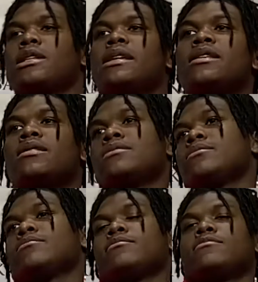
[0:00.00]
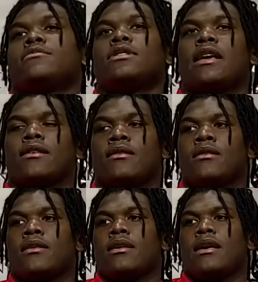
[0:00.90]
Leading. Like,
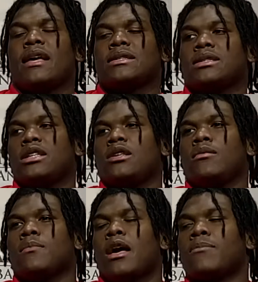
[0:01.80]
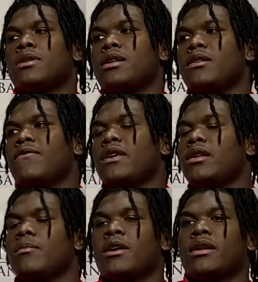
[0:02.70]
as a team, I believe
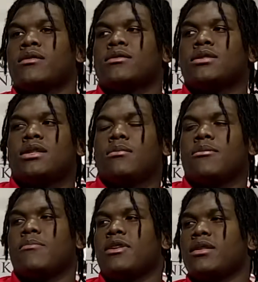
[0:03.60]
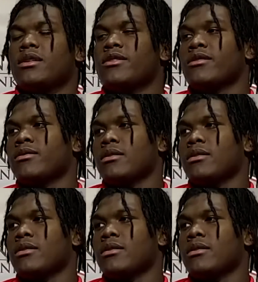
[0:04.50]
anybody on the team can be a leader.